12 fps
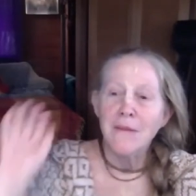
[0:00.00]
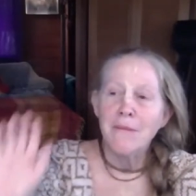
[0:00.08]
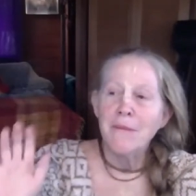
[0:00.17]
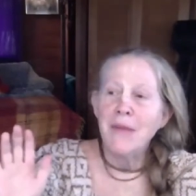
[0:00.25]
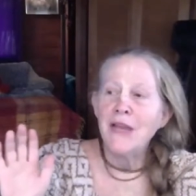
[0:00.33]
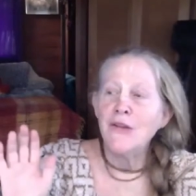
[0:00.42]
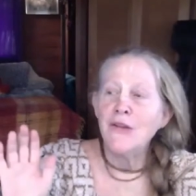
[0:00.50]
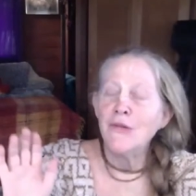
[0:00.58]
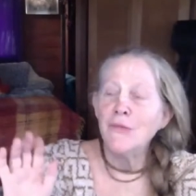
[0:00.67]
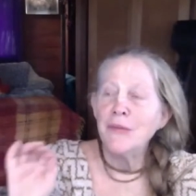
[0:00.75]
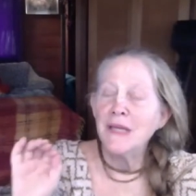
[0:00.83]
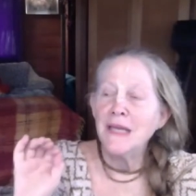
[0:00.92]
may
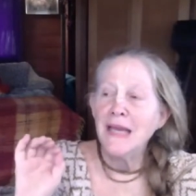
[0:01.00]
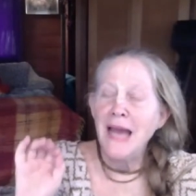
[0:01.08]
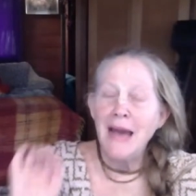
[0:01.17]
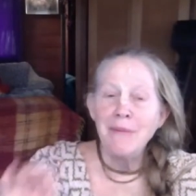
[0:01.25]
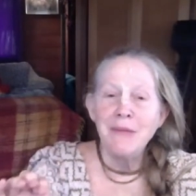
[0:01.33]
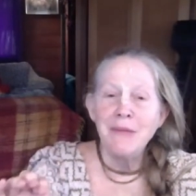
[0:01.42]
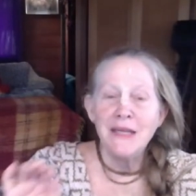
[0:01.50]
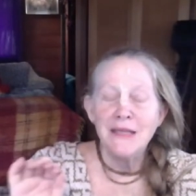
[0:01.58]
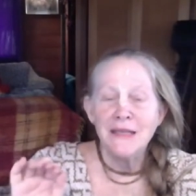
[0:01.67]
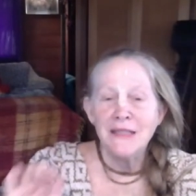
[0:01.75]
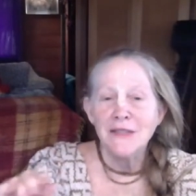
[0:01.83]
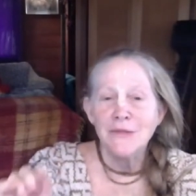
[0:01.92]
you be happy
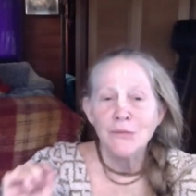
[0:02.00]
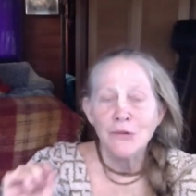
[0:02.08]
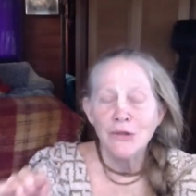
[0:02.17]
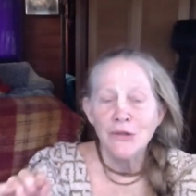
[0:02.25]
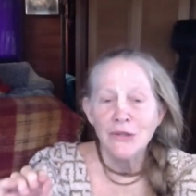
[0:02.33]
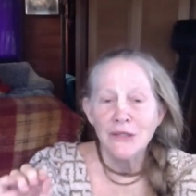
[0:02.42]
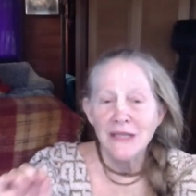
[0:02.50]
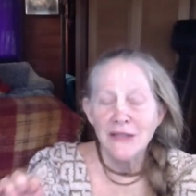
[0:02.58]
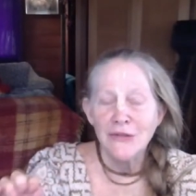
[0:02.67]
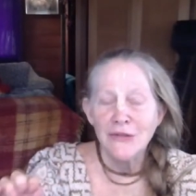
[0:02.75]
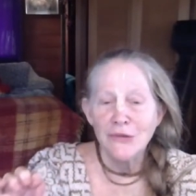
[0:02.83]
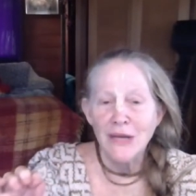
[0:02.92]
in this world, in
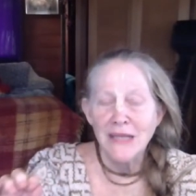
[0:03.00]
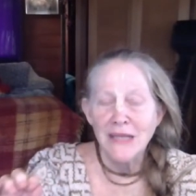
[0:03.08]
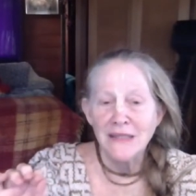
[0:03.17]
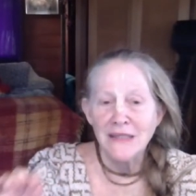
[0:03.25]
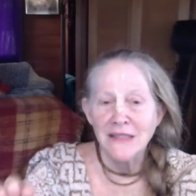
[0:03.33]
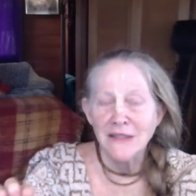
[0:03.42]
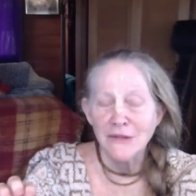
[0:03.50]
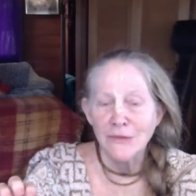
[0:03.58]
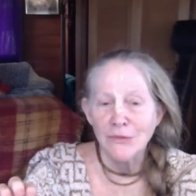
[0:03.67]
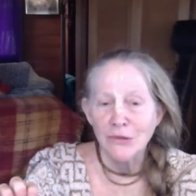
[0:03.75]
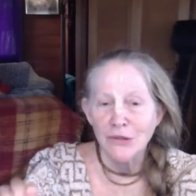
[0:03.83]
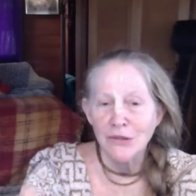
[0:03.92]
the
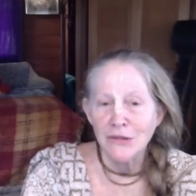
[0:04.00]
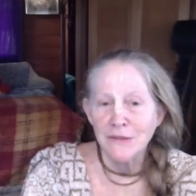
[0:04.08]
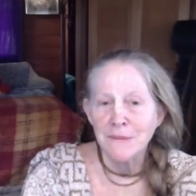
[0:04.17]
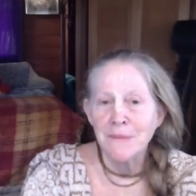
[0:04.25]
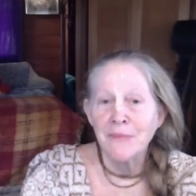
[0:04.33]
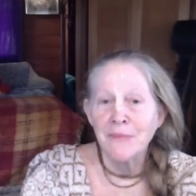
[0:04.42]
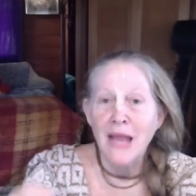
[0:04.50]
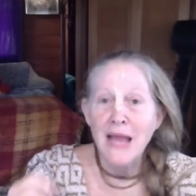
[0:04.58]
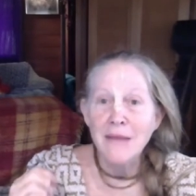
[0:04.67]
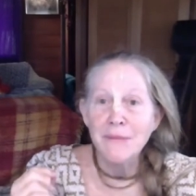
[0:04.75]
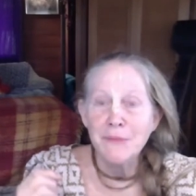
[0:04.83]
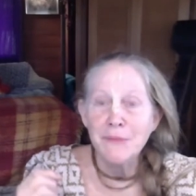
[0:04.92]
transcendental world,
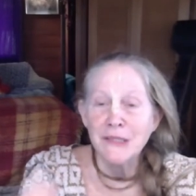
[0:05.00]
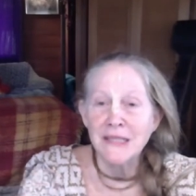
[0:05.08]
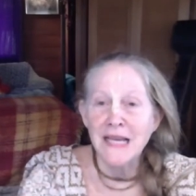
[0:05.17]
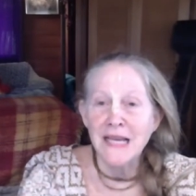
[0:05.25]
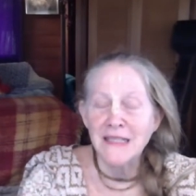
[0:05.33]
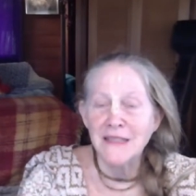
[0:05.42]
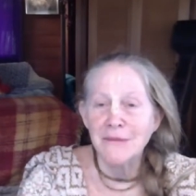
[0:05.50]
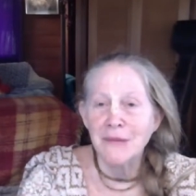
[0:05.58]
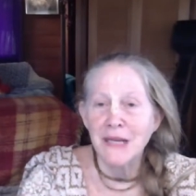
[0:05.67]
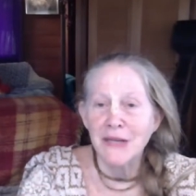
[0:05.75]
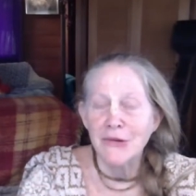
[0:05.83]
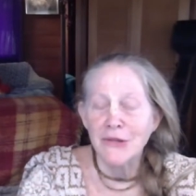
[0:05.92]
and be protected
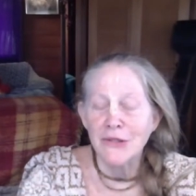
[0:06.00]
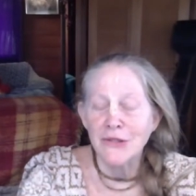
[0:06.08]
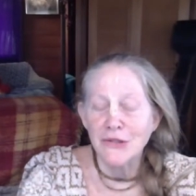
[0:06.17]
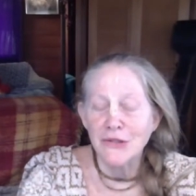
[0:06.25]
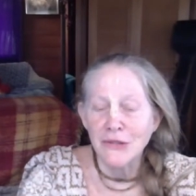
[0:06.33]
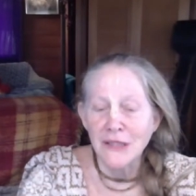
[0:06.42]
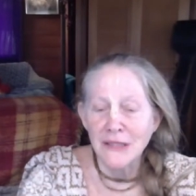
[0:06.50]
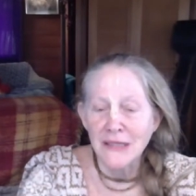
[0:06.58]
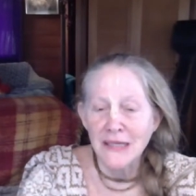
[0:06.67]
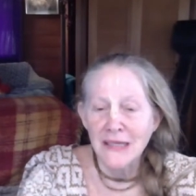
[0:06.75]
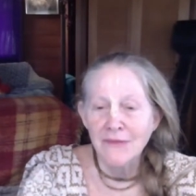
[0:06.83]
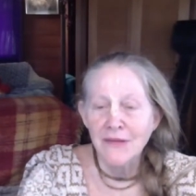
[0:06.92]
by Lord
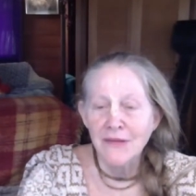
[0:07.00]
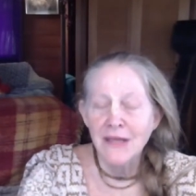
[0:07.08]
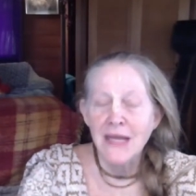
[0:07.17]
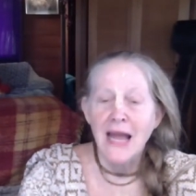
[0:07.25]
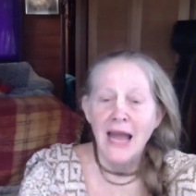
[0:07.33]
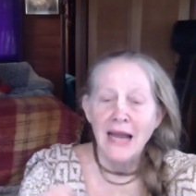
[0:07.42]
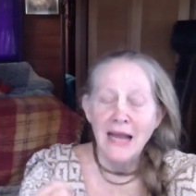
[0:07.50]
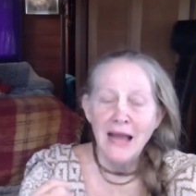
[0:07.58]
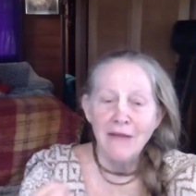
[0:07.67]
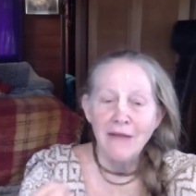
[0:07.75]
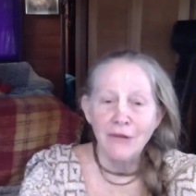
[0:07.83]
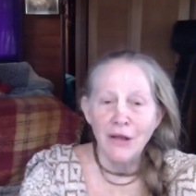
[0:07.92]
Nisringadev and
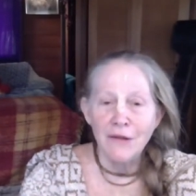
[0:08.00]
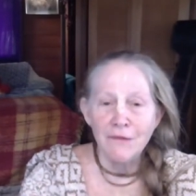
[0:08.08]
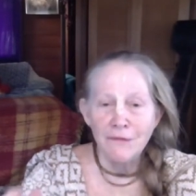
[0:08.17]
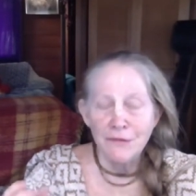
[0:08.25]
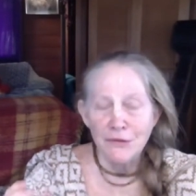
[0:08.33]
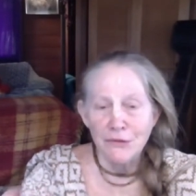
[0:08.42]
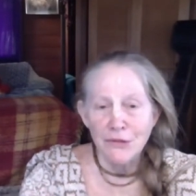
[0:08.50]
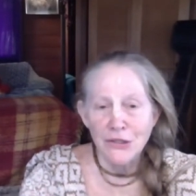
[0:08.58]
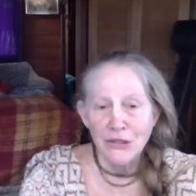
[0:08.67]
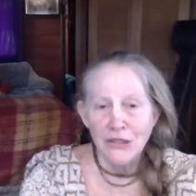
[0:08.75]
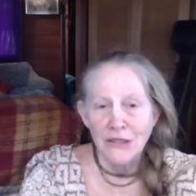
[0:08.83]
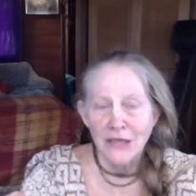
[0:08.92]
have love for
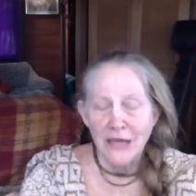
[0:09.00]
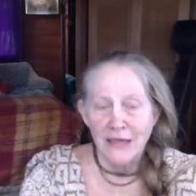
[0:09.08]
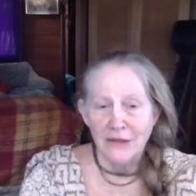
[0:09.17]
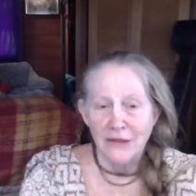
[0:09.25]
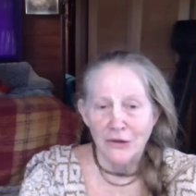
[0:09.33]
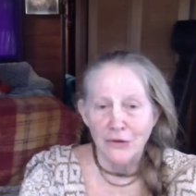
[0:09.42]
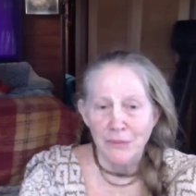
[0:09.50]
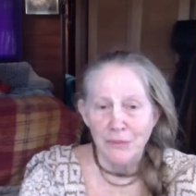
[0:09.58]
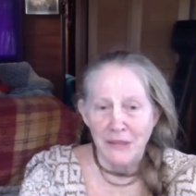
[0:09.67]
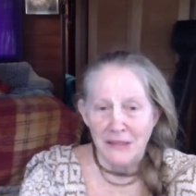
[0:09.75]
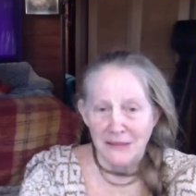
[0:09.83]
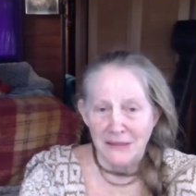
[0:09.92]
Krishna like the
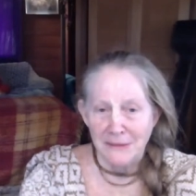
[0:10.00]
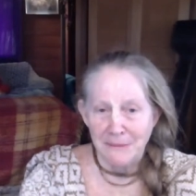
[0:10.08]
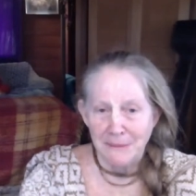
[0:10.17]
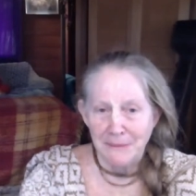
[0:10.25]
gopis.